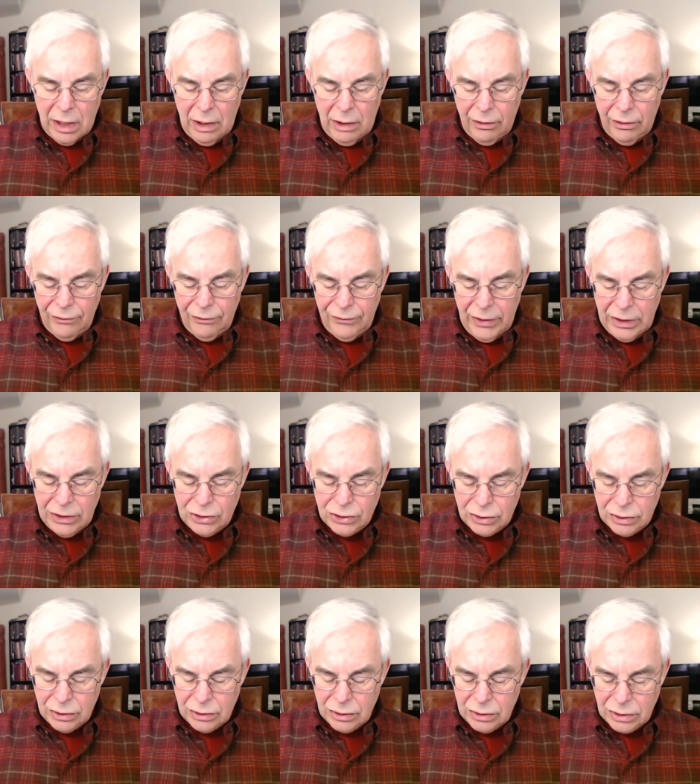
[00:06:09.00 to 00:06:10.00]

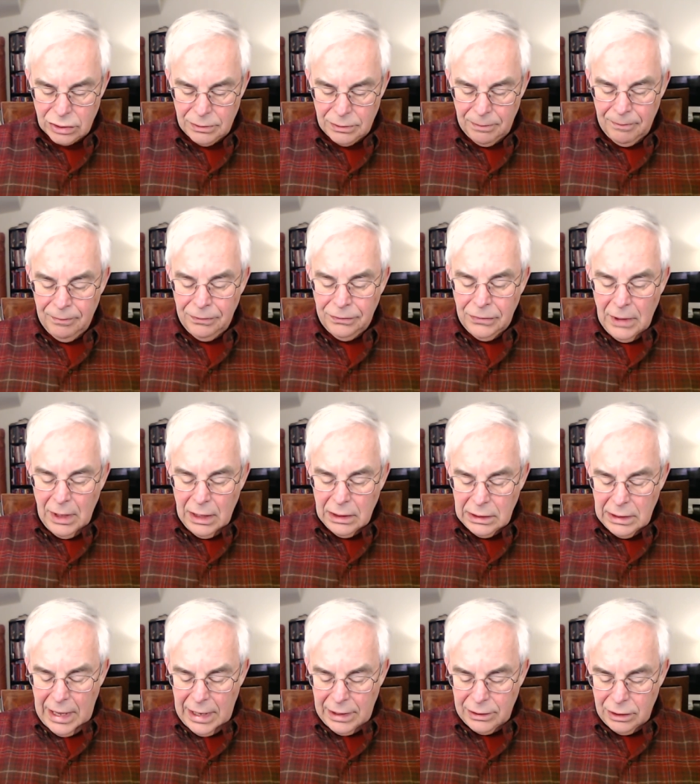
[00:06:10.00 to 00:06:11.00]
derivations.
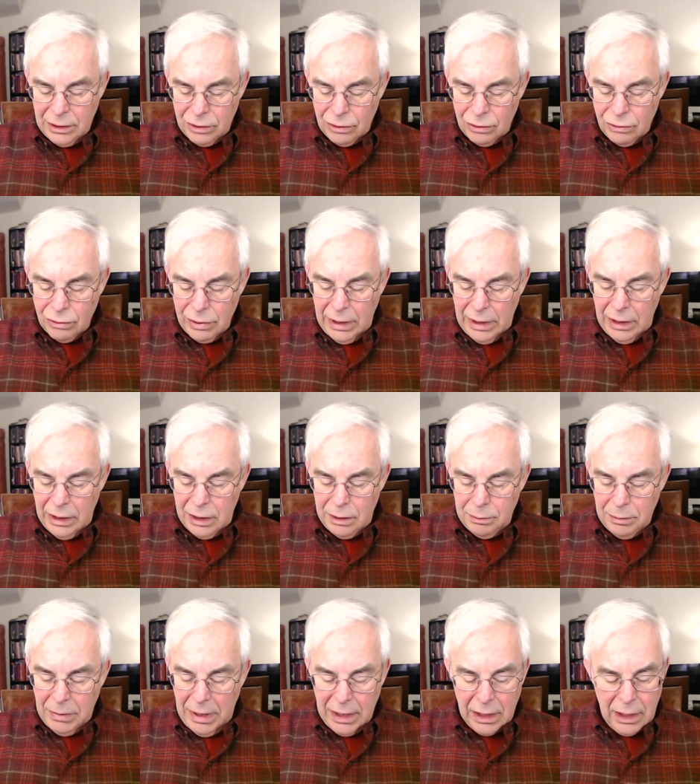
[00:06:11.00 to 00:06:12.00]
Latin and
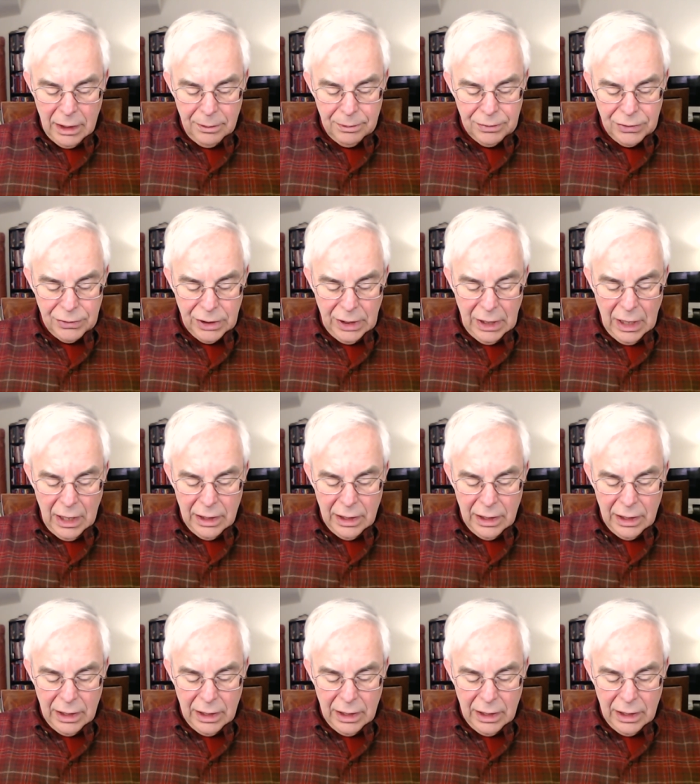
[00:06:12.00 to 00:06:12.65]
Greek make up the